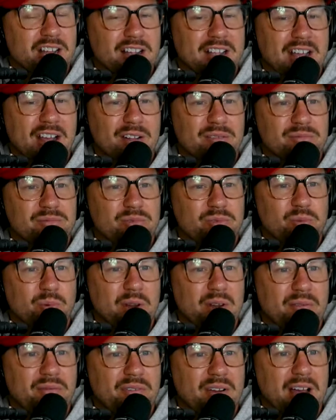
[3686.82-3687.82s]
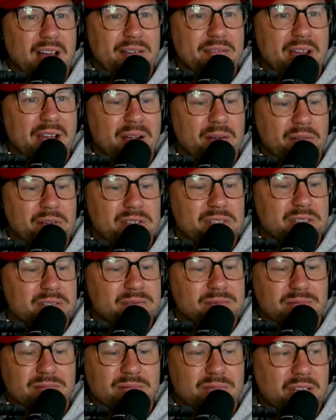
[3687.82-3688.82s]
knock out three to five
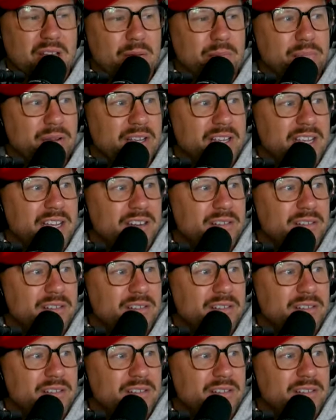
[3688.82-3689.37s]
hours But blinking. Here's